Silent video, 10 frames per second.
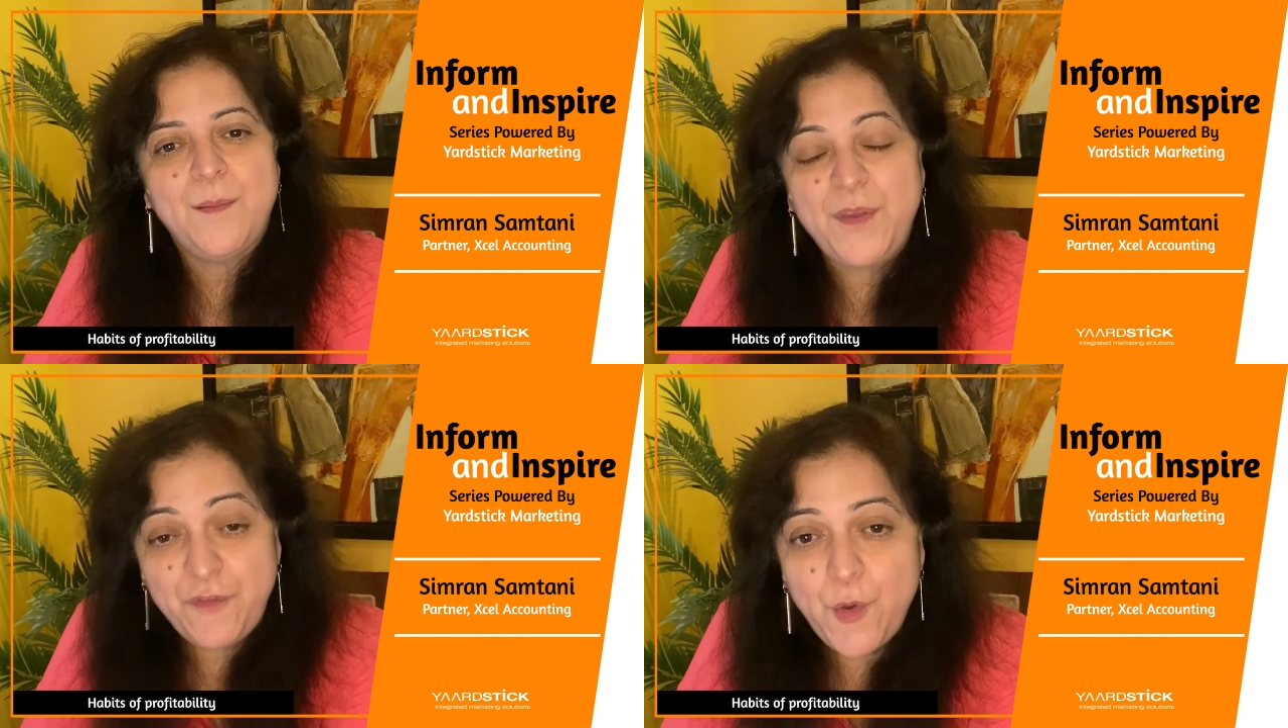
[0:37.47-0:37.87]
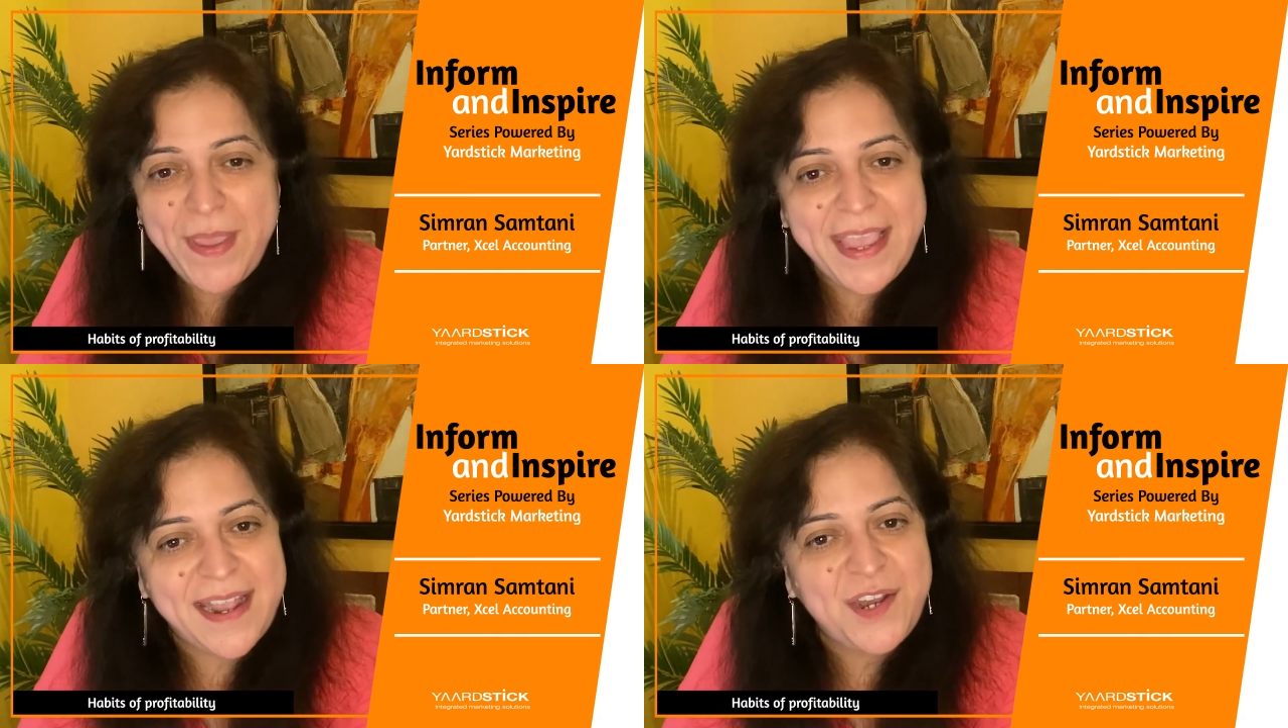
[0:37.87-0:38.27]
Before
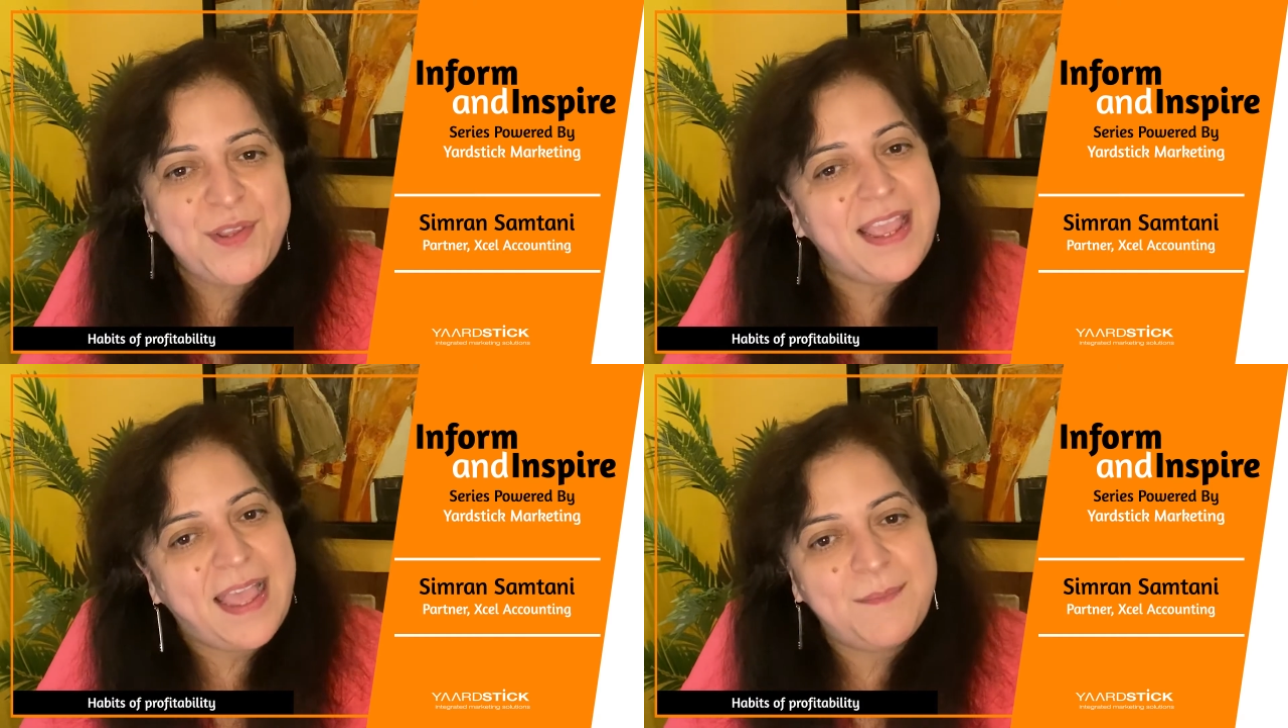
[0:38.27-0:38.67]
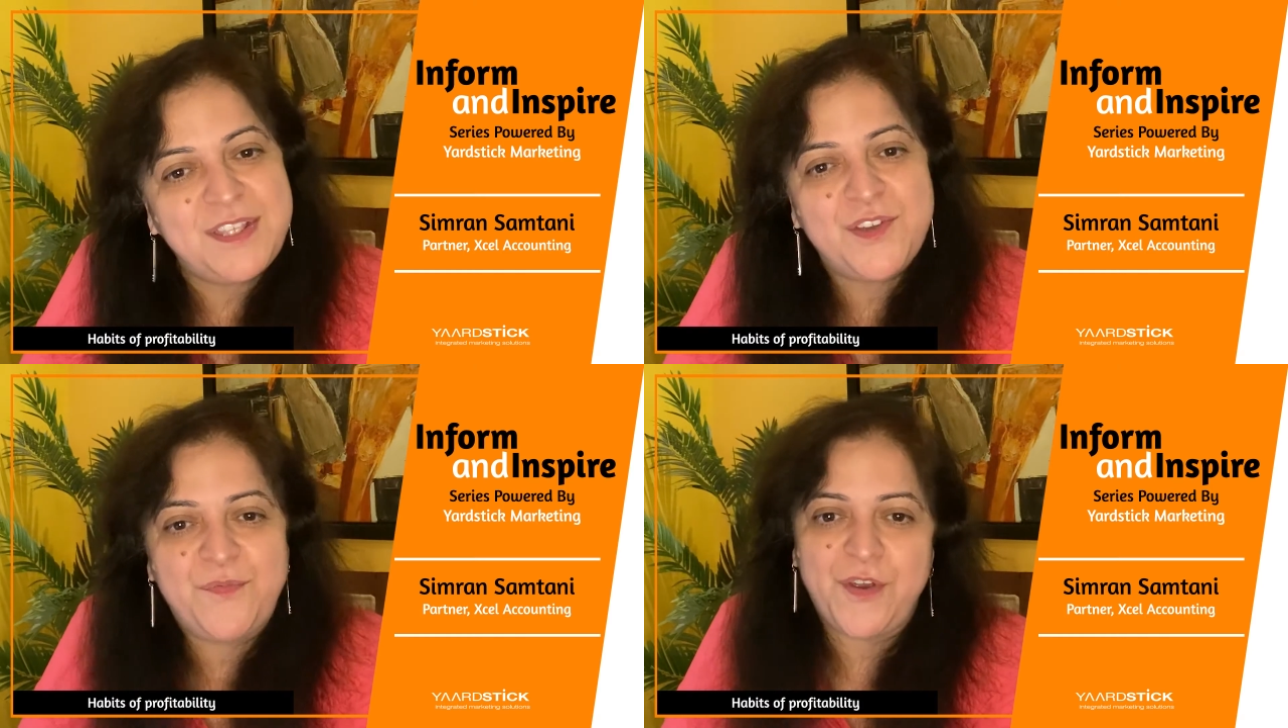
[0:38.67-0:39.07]
we get into the
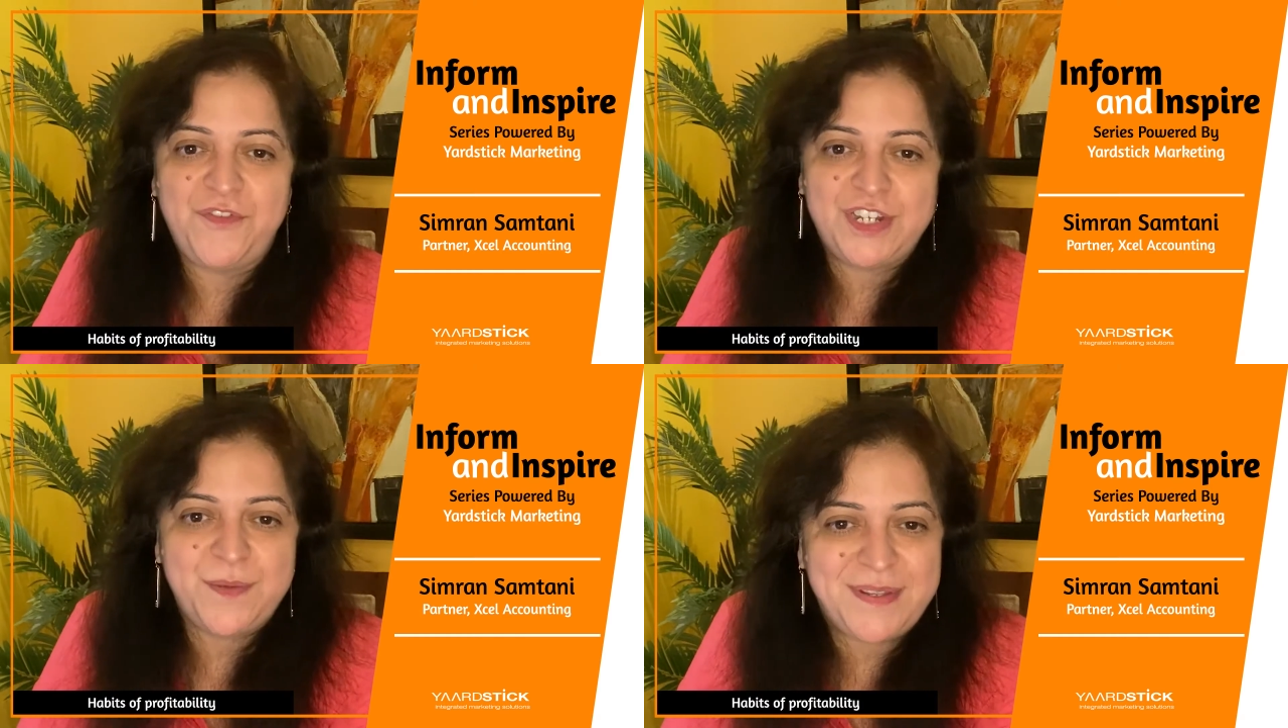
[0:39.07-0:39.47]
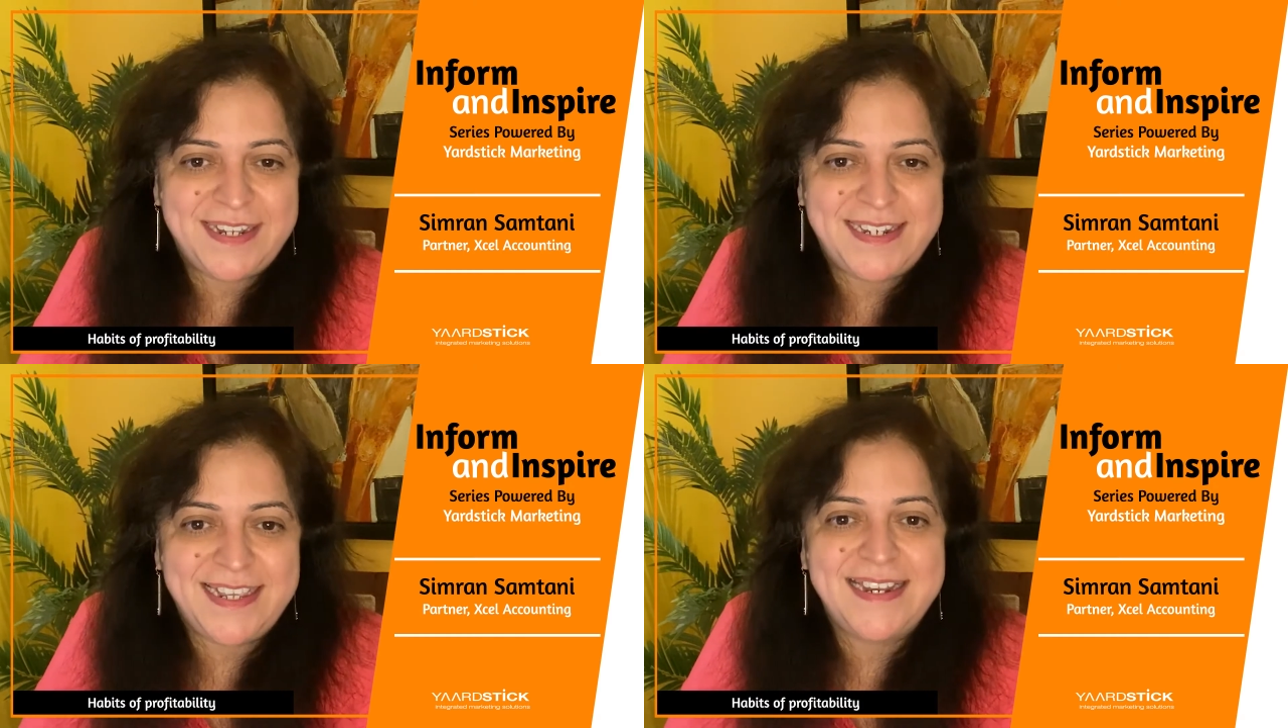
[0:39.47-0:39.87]
habits of
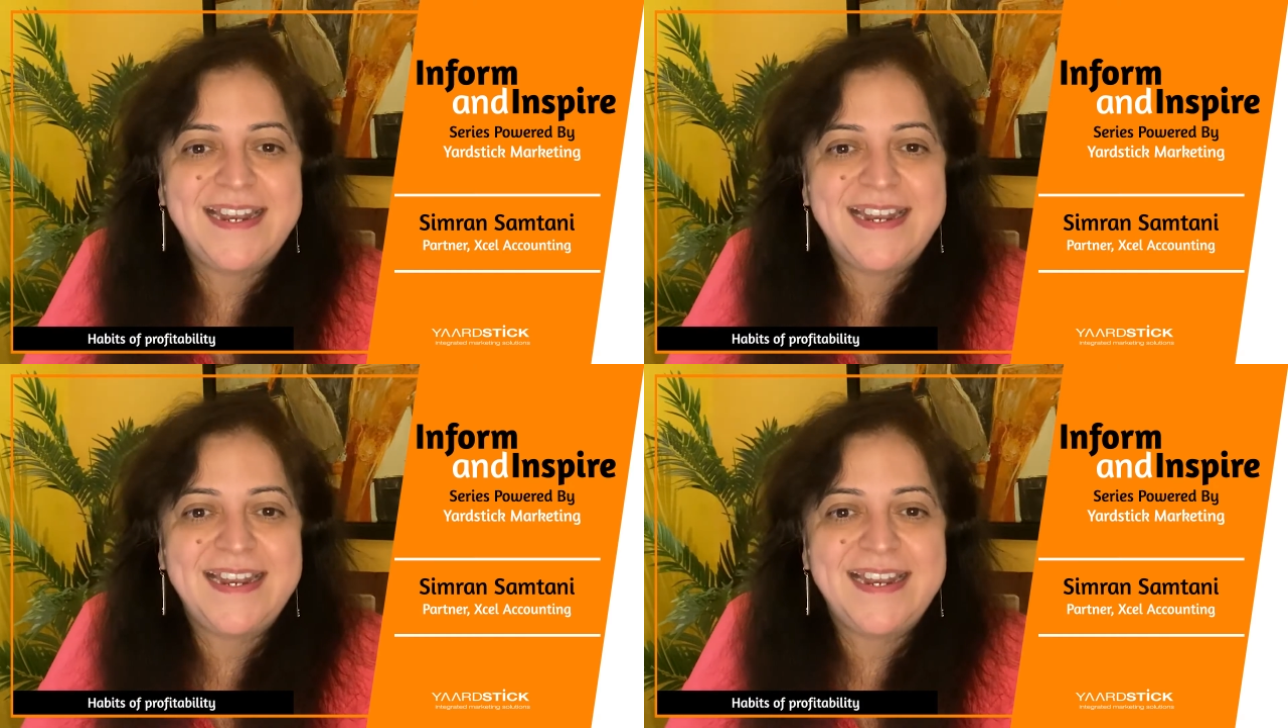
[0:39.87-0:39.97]
profitability,